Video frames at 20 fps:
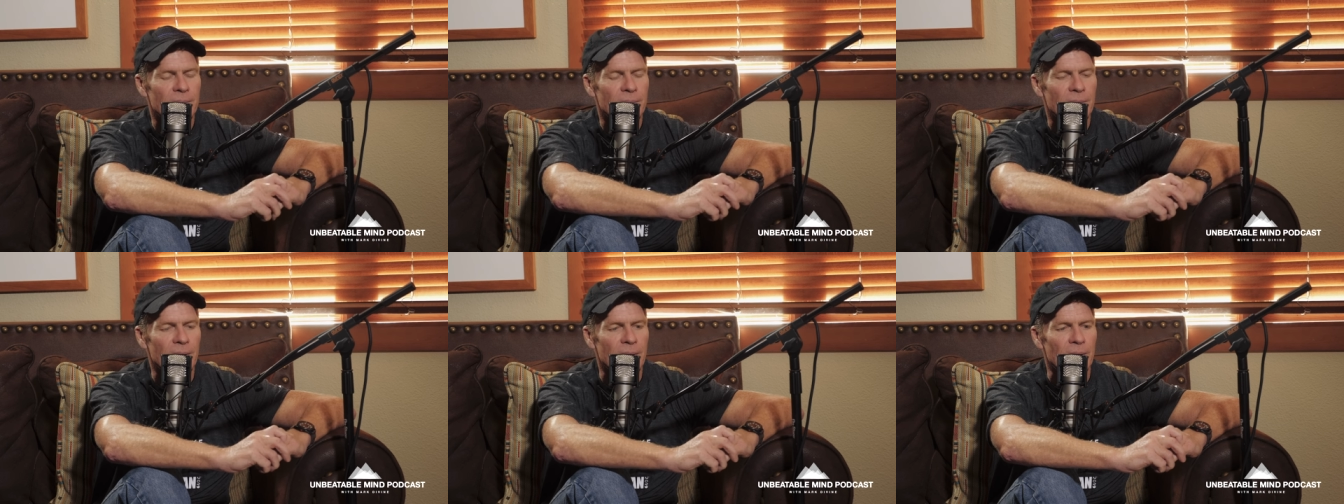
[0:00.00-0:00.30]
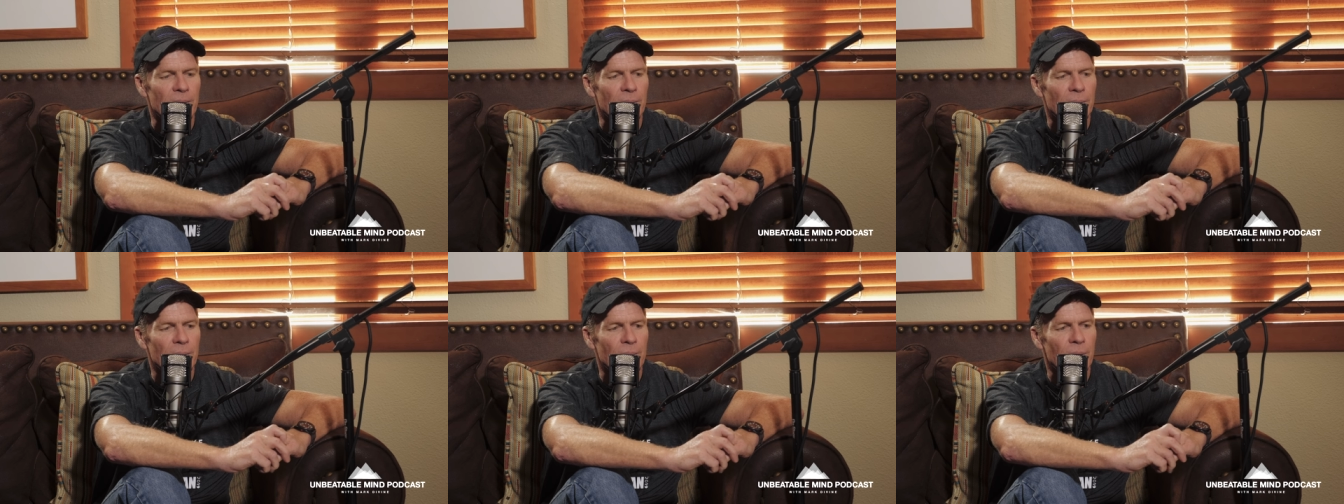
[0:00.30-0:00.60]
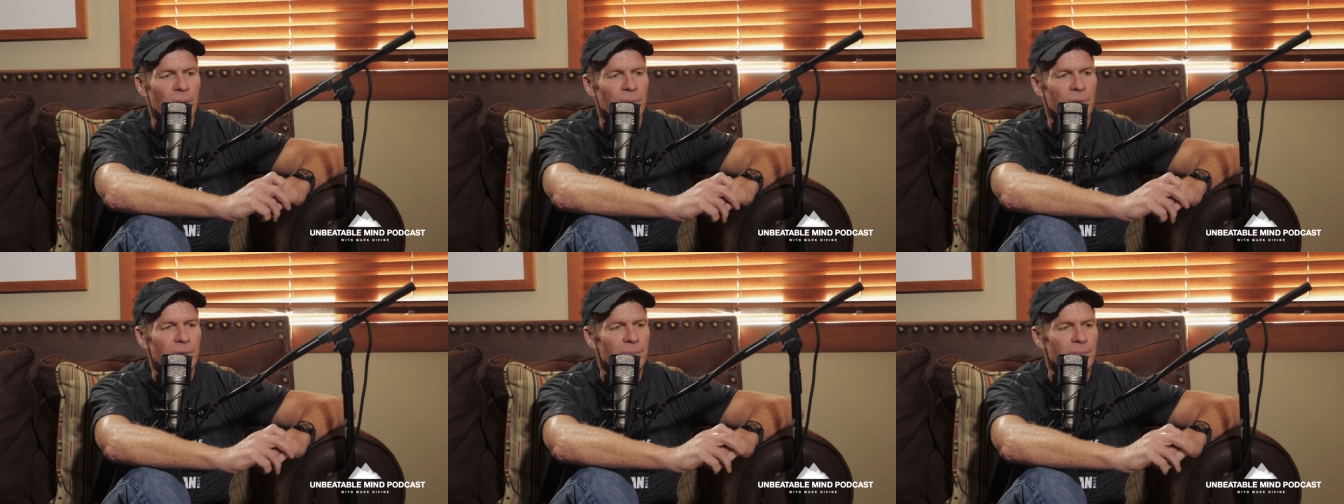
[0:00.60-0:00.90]
you know
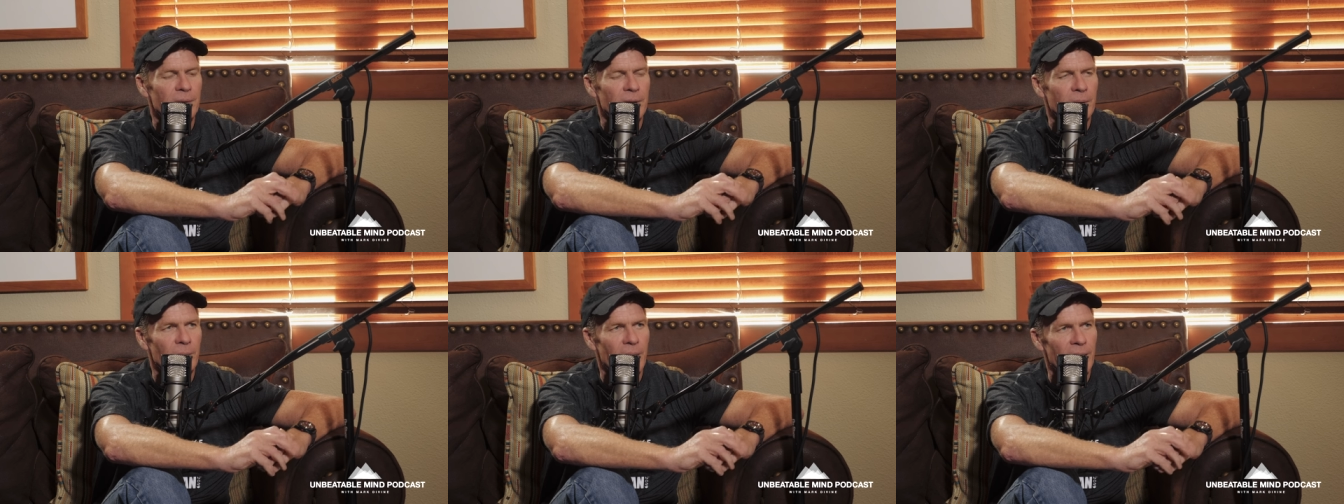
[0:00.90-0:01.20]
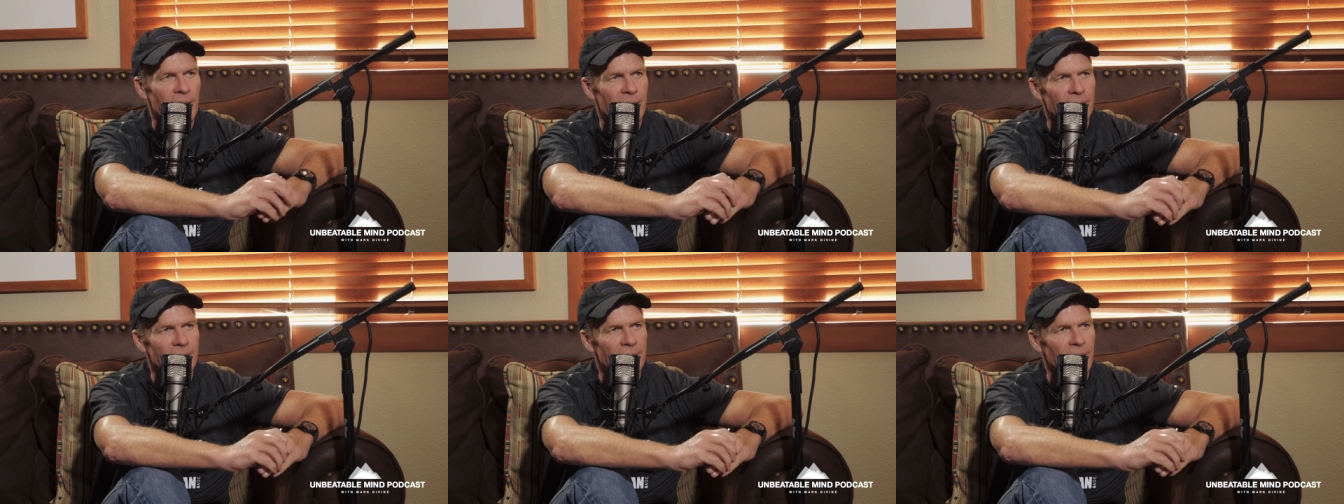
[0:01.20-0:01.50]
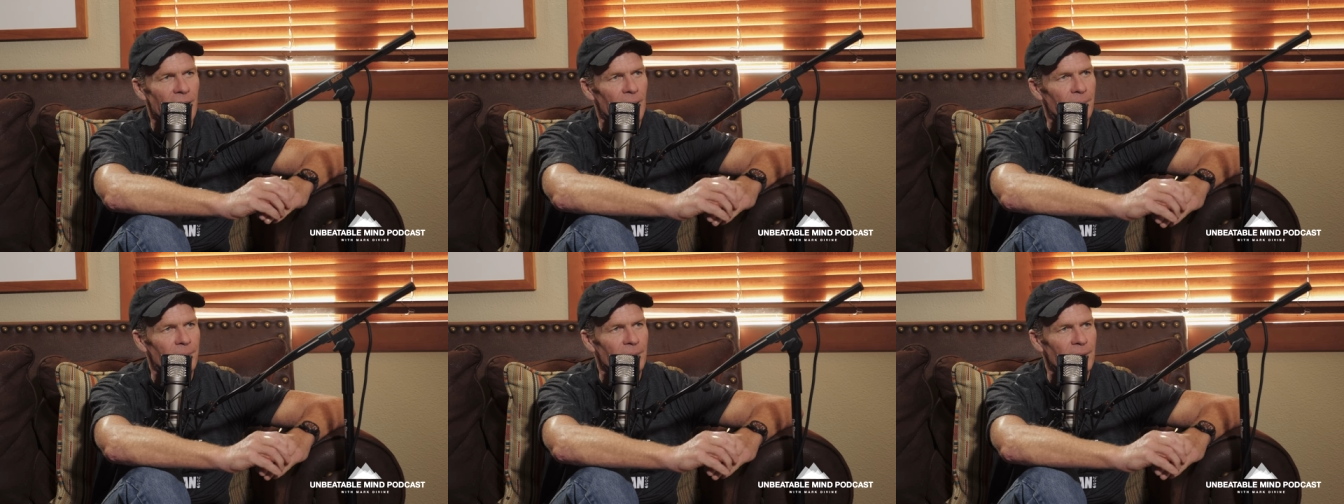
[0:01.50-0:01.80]
woe is me why did this
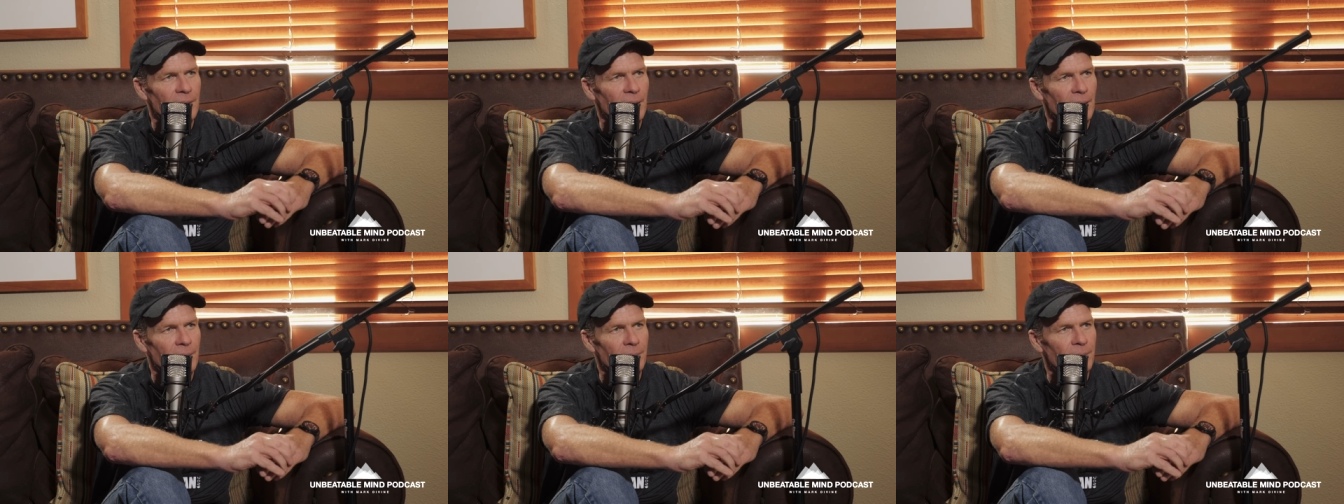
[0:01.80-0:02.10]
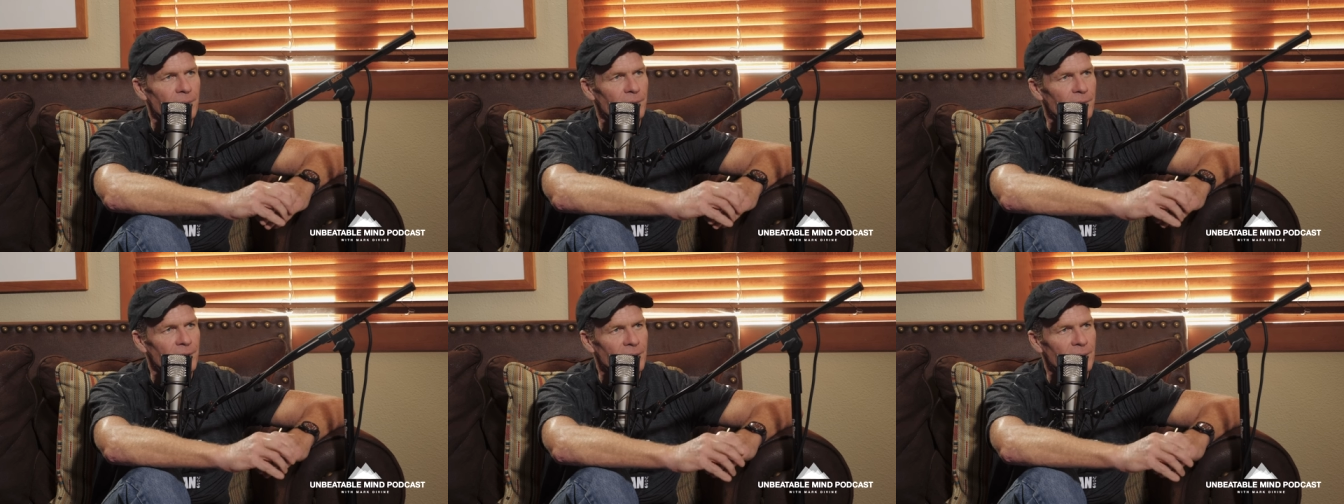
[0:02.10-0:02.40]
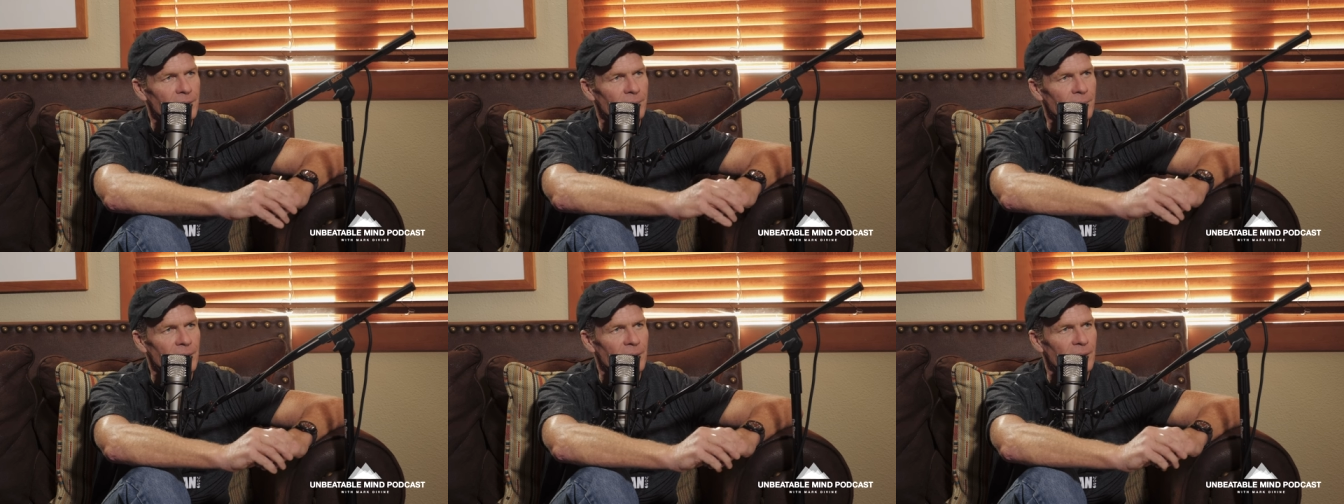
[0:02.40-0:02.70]
happen i'm a
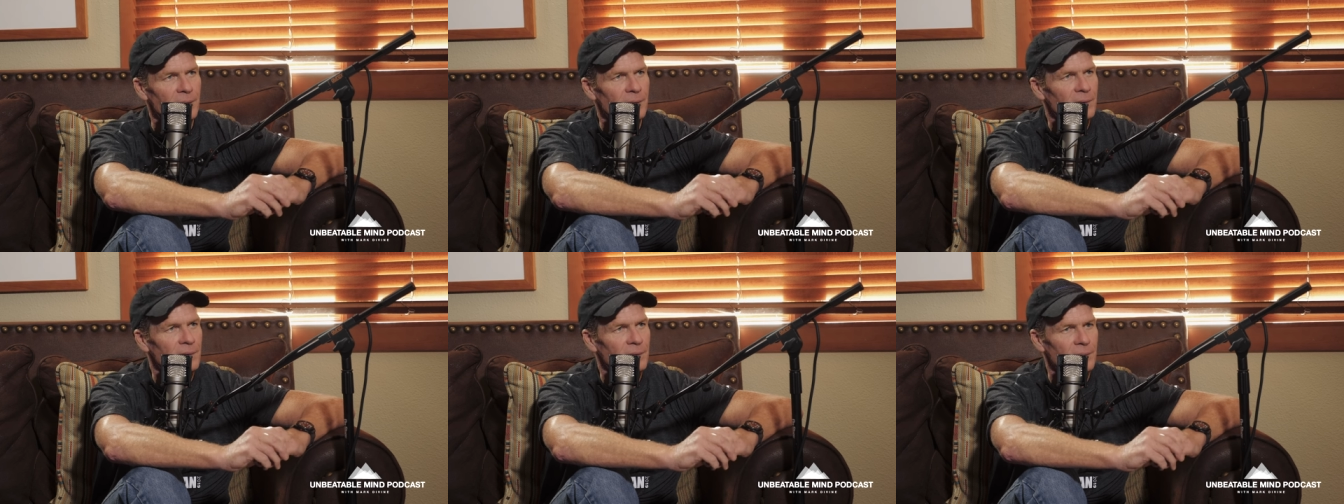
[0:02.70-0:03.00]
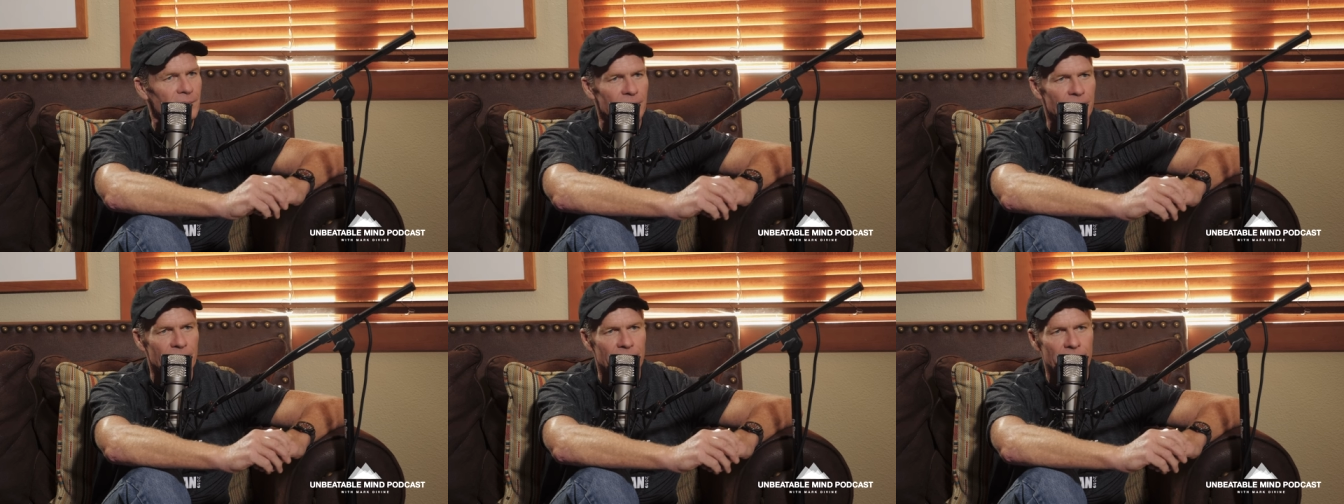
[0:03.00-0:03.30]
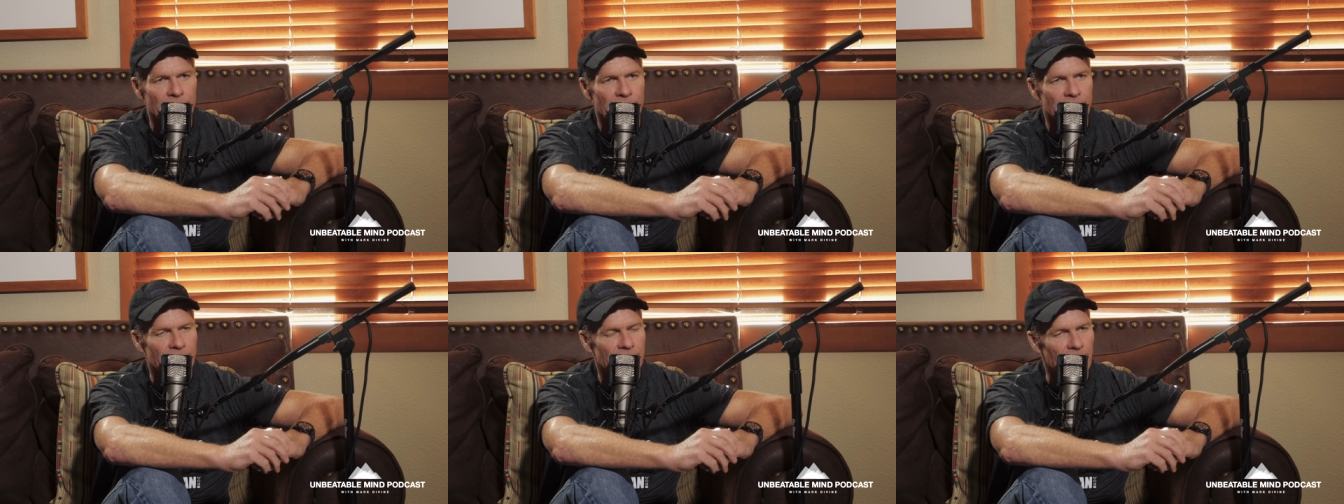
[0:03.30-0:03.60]
victim here to